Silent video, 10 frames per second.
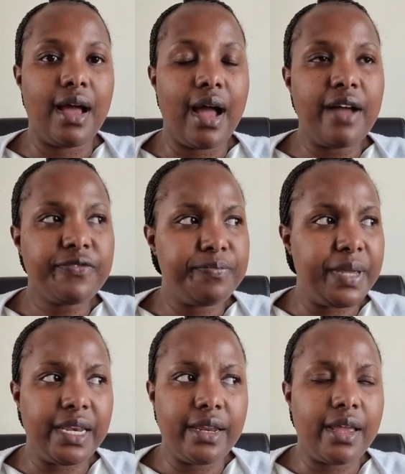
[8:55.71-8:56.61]
I've
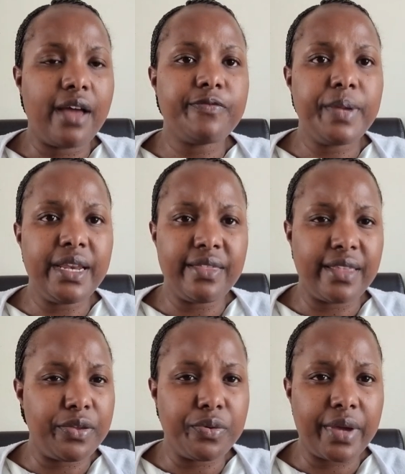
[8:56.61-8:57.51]
been in
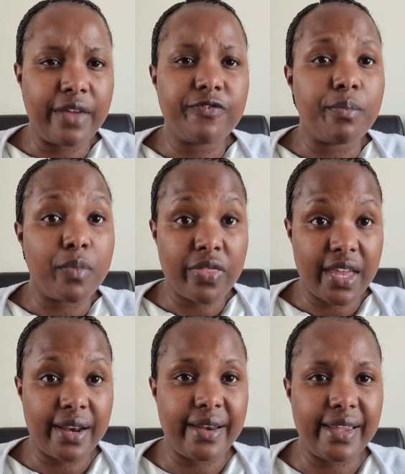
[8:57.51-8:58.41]
the UK for more
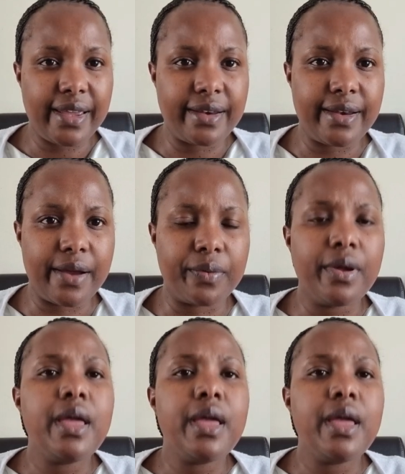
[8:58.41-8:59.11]
than a decade now,